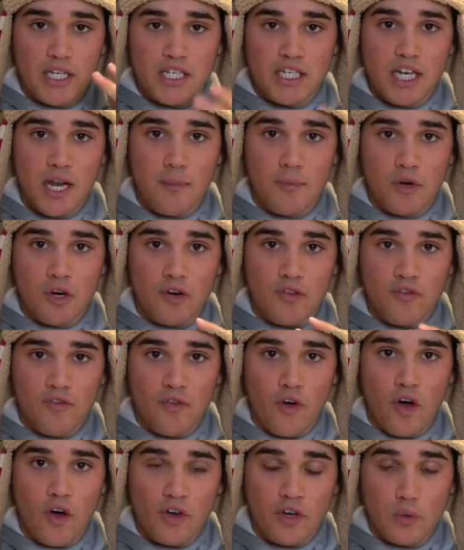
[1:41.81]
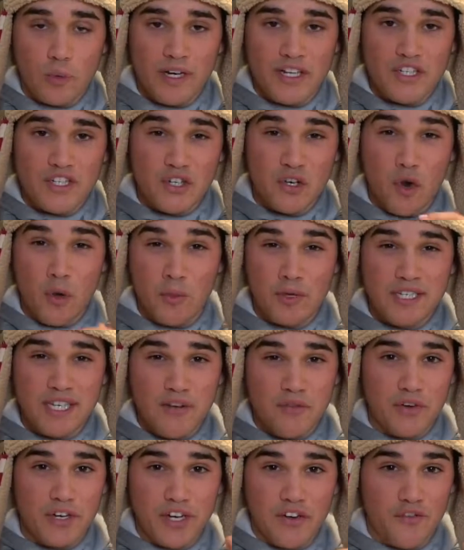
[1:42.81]
summer, fall, and winter almost
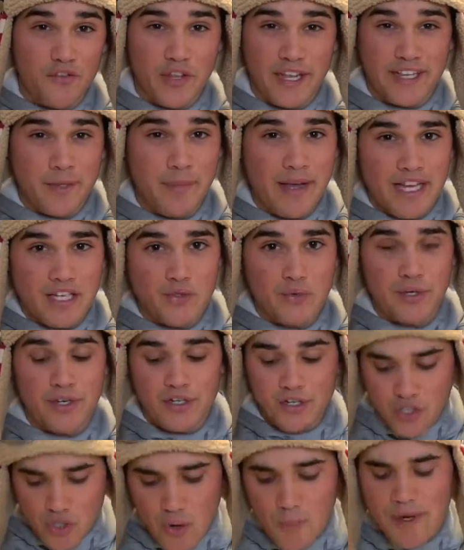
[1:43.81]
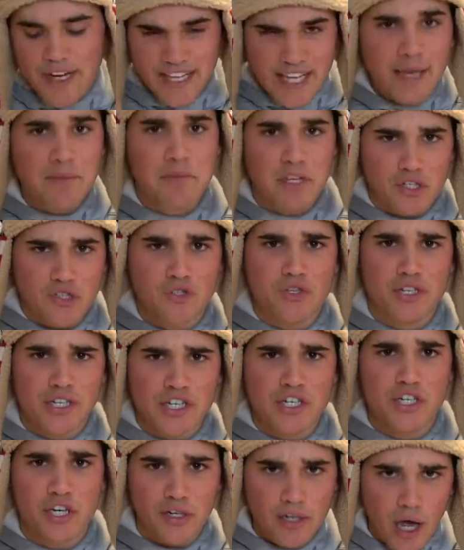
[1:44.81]
every year for like the past 3 years, so I'm gonna keep the
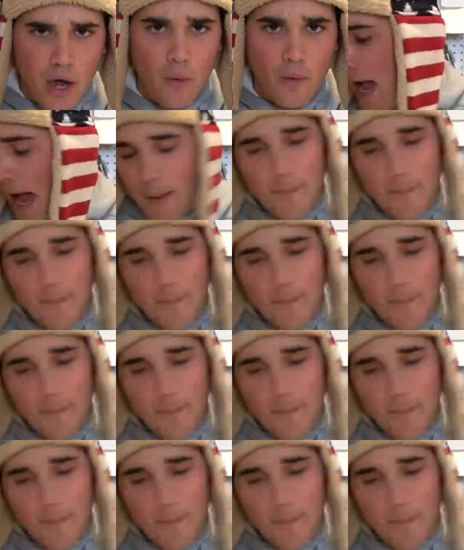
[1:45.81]
tradition going.